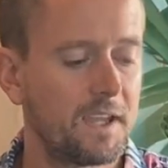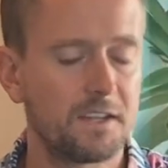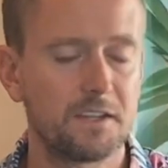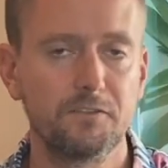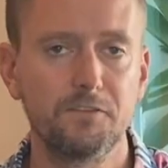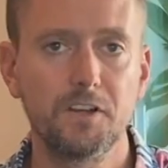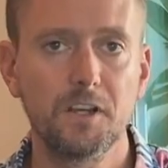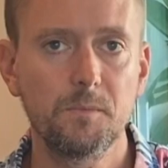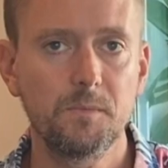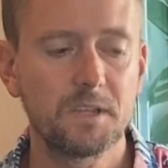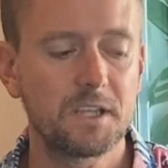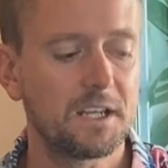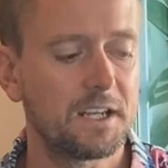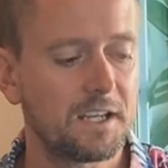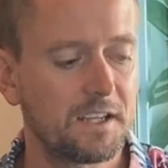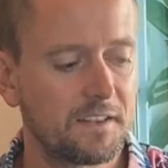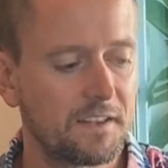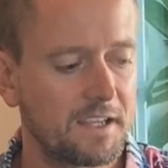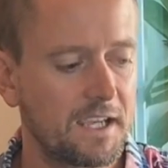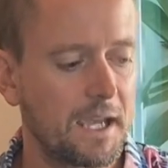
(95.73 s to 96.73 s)
at the very
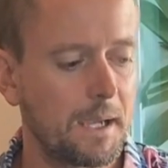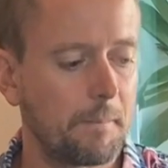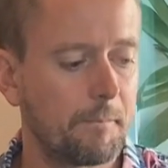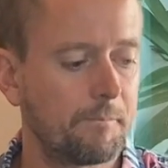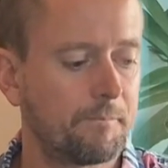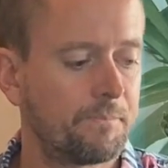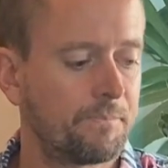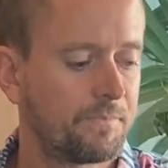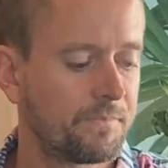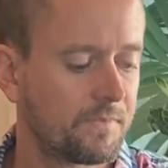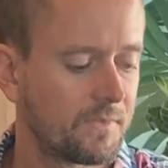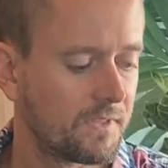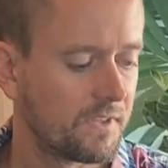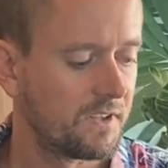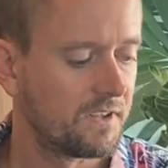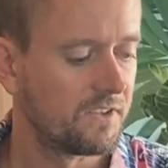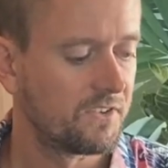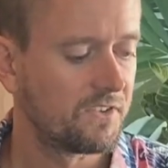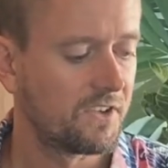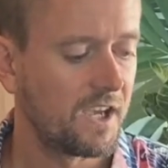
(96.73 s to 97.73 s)
beginning of the game
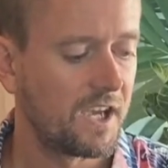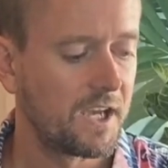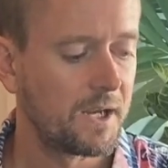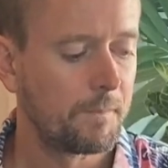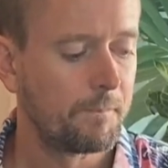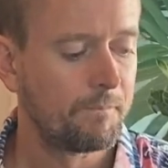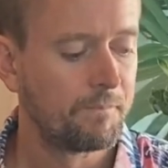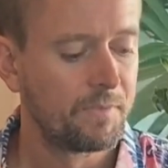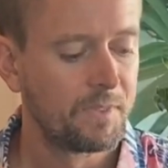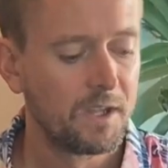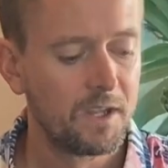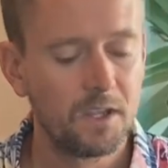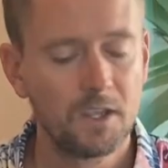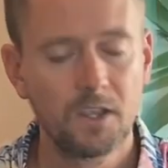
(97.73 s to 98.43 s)
to decide